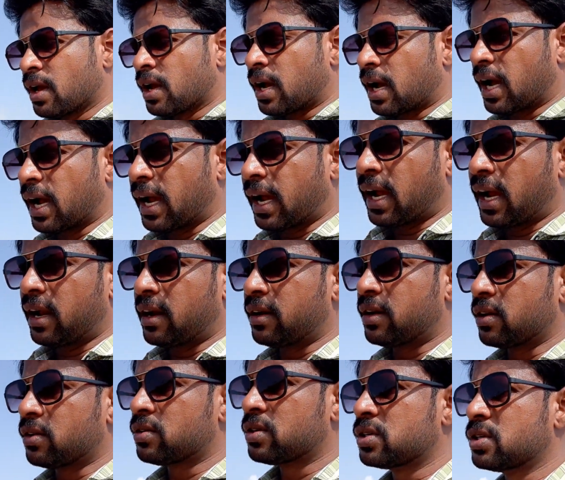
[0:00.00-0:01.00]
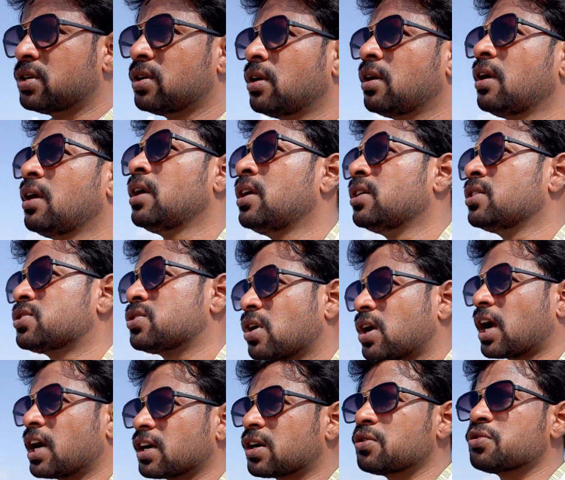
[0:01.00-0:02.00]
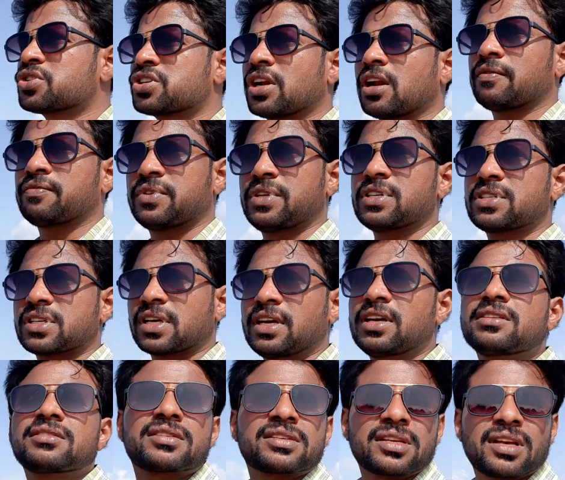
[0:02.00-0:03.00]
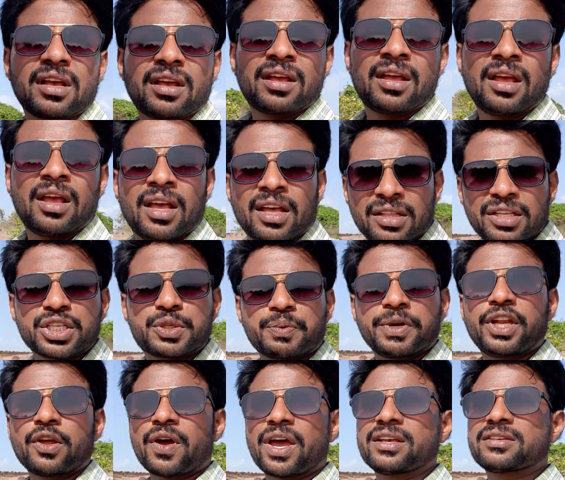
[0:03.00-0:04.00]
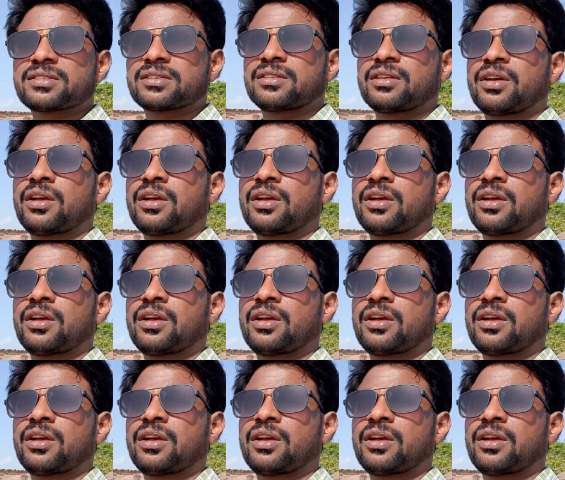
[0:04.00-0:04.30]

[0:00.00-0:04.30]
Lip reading: And so conclusion of this video is